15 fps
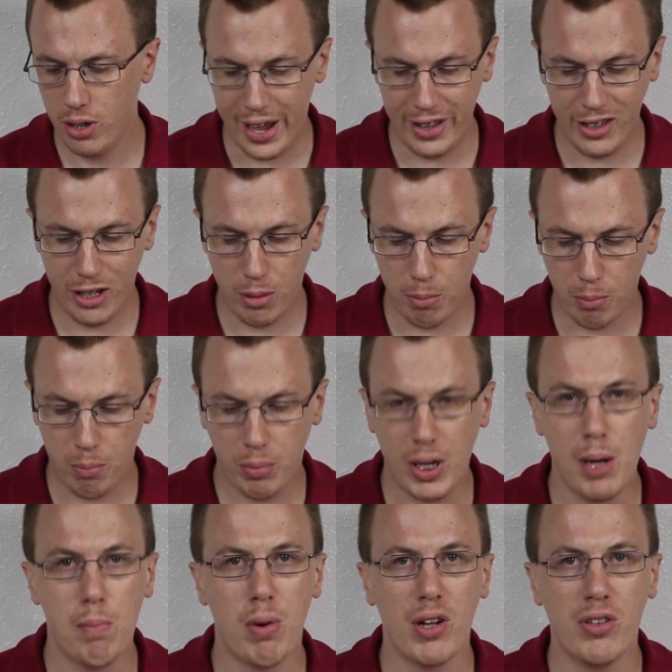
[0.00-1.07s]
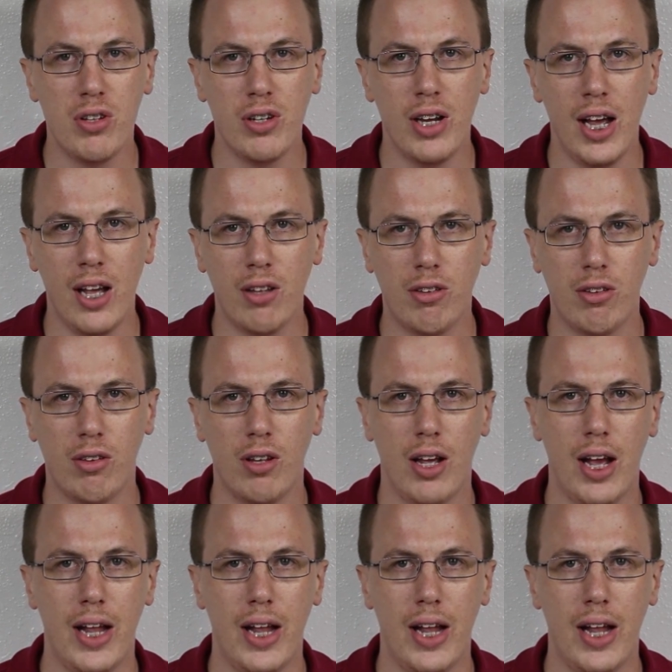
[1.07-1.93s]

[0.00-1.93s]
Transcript: and then keep pressing yes,